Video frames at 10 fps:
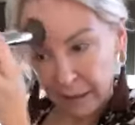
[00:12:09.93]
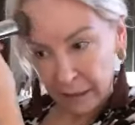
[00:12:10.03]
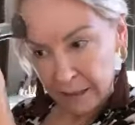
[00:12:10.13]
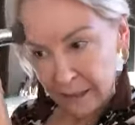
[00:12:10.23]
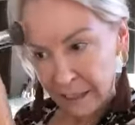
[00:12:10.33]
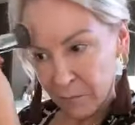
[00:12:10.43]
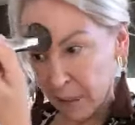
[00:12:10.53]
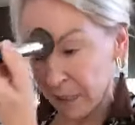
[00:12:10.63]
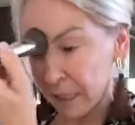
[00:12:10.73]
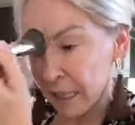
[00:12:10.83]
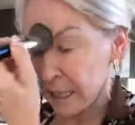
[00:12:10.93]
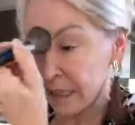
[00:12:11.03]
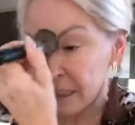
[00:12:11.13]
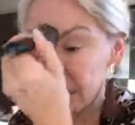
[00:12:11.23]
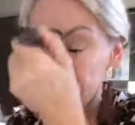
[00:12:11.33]
It'll just give me a. It,
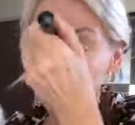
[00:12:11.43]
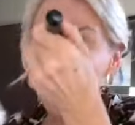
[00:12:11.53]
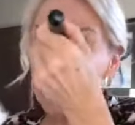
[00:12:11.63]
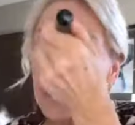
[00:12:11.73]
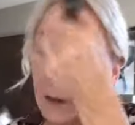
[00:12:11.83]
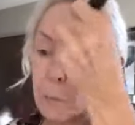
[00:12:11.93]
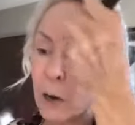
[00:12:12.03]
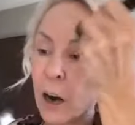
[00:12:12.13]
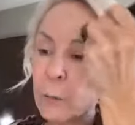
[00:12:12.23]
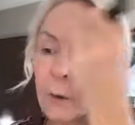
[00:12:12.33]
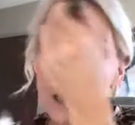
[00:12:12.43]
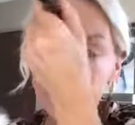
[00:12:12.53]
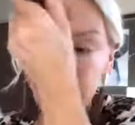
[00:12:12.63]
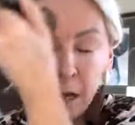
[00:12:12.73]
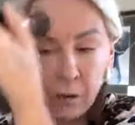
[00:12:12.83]
this is um, a, our
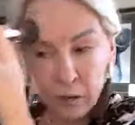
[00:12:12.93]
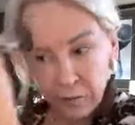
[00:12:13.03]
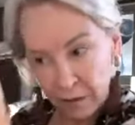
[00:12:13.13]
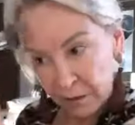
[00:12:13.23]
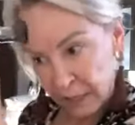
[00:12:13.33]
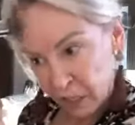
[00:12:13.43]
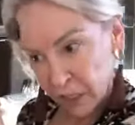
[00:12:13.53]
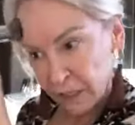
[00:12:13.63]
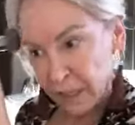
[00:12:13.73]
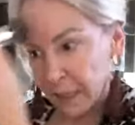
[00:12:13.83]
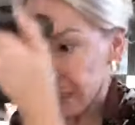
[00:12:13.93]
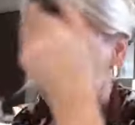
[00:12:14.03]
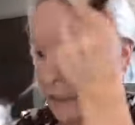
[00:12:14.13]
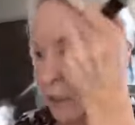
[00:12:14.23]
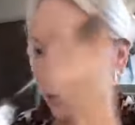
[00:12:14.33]
pressed powder foundation,
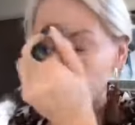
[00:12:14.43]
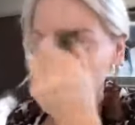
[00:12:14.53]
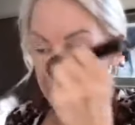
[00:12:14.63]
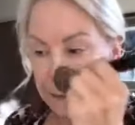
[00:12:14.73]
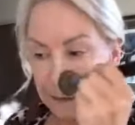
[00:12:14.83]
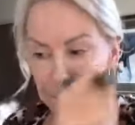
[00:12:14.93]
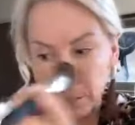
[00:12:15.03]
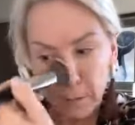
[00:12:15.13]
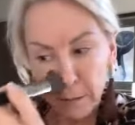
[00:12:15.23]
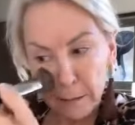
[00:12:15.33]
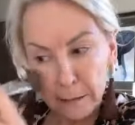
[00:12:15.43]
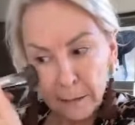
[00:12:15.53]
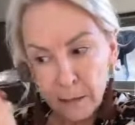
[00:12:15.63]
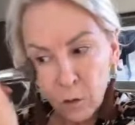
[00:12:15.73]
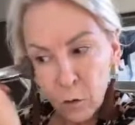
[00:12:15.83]
so it's
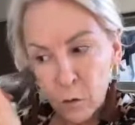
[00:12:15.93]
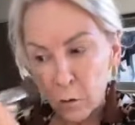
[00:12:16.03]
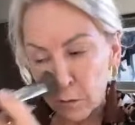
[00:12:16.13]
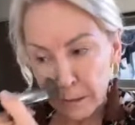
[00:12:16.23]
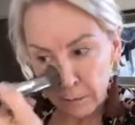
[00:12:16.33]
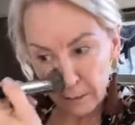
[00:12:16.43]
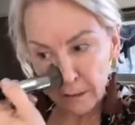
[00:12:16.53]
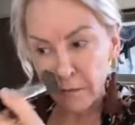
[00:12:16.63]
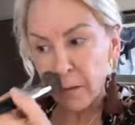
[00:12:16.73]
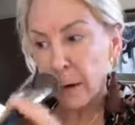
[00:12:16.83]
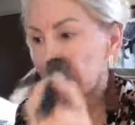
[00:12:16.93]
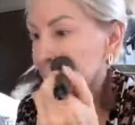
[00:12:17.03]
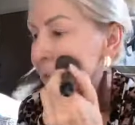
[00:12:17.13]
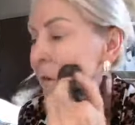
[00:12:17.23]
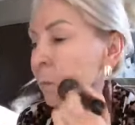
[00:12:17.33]
so silky,
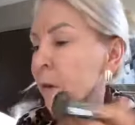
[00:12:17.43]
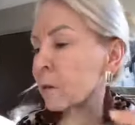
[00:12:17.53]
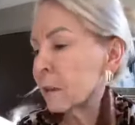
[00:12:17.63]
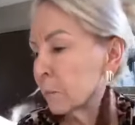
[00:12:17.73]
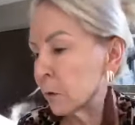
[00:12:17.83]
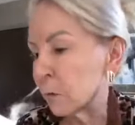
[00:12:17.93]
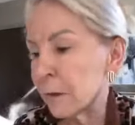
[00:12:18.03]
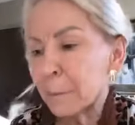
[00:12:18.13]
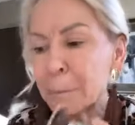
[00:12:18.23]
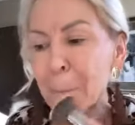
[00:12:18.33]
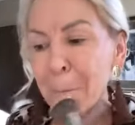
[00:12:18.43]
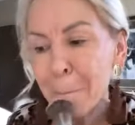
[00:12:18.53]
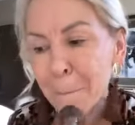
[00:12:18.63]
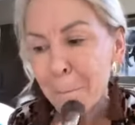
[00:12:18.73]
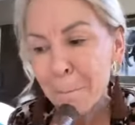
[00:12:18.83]
fine, smooth.
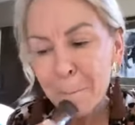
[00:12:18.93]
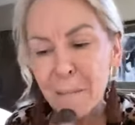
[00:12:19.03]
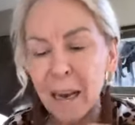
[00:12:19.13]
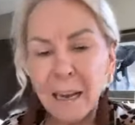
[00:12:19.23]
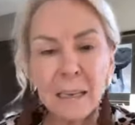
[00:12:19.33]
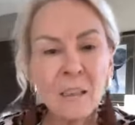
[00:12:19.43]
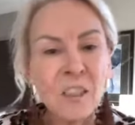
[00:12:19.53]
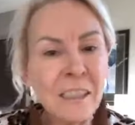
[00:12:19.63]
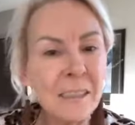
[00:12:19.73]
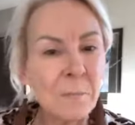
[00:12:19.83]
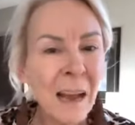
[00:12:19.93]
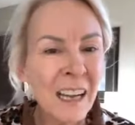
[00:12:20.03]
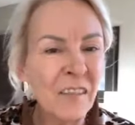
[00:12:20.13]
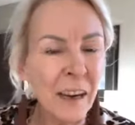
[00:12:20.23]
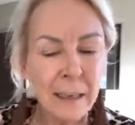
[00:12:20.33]
And I just
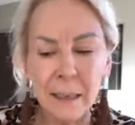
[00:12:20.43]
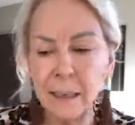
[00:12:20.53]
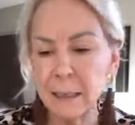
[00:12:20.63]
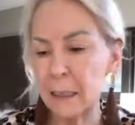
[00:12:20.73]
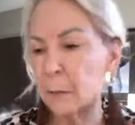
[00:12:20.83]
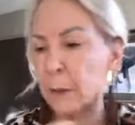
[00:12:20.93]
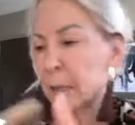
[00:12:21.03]
mattified it a little